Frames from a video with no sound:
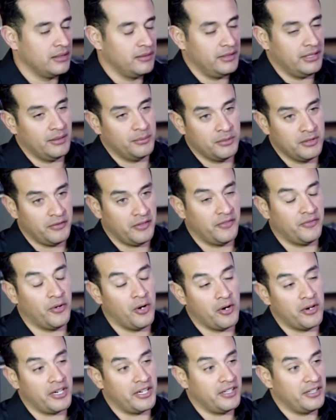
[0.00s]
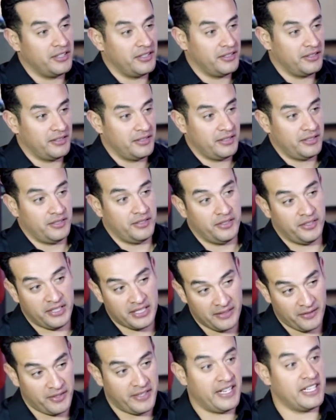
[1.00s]
Now moving forward, you
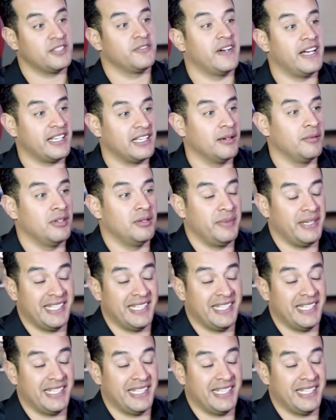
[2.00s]
have your next fight coming up